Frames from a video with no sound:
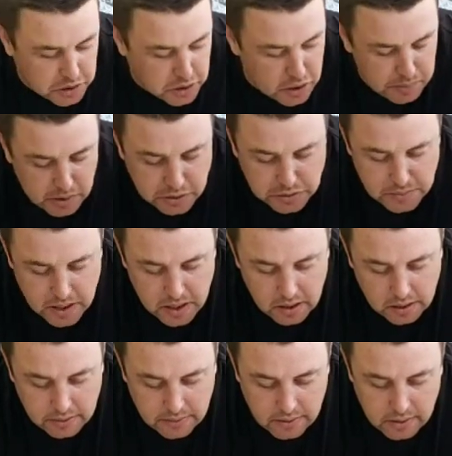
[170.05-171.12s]
Turbo
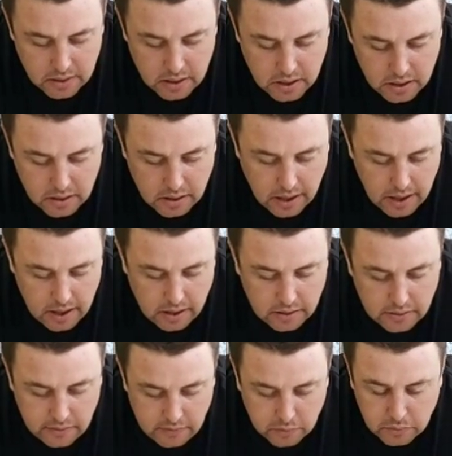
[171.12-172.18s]
Smart,
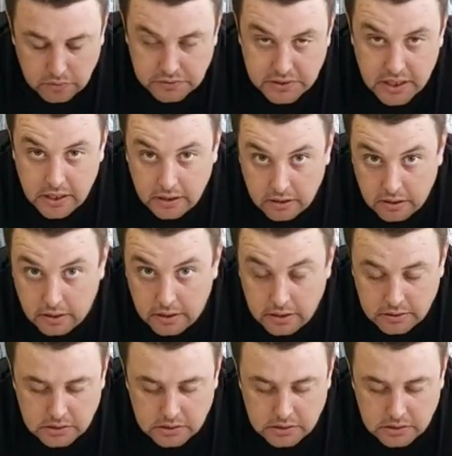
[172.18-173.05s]
and you would have seen in the